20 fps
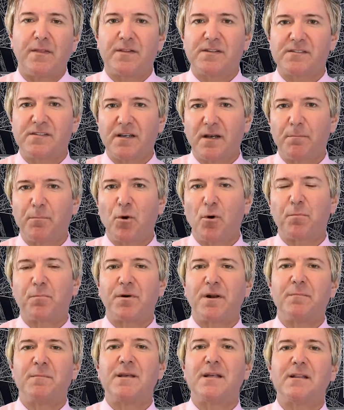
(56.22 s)
The Singapore
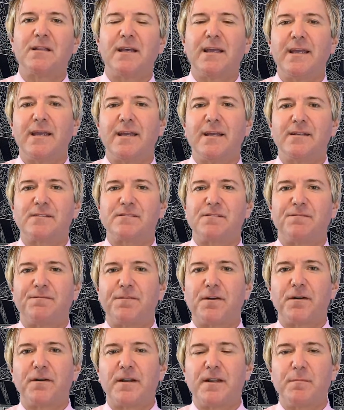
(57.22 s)
Premier League is a
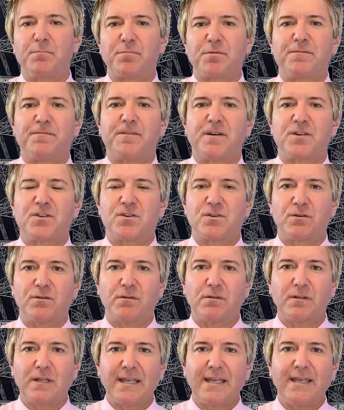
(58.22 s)
very
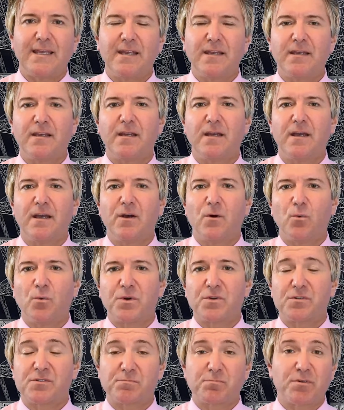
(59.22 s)
professional league
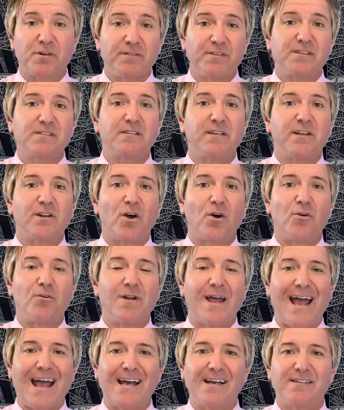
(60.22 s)
which was previously known
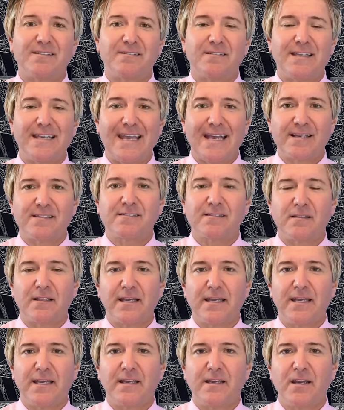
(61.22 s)
as the S
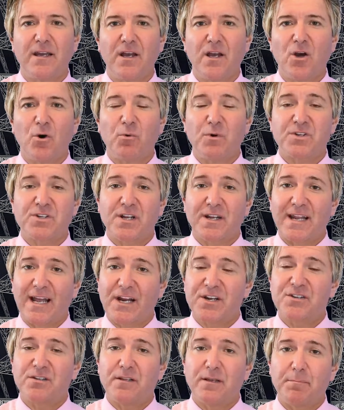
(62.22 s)
League, which can
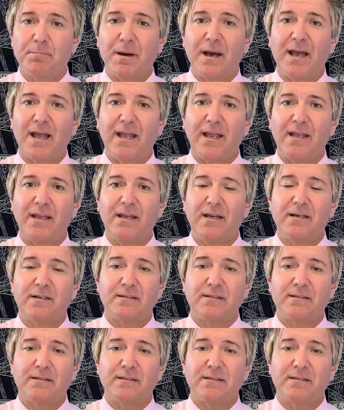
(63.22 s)
actually pay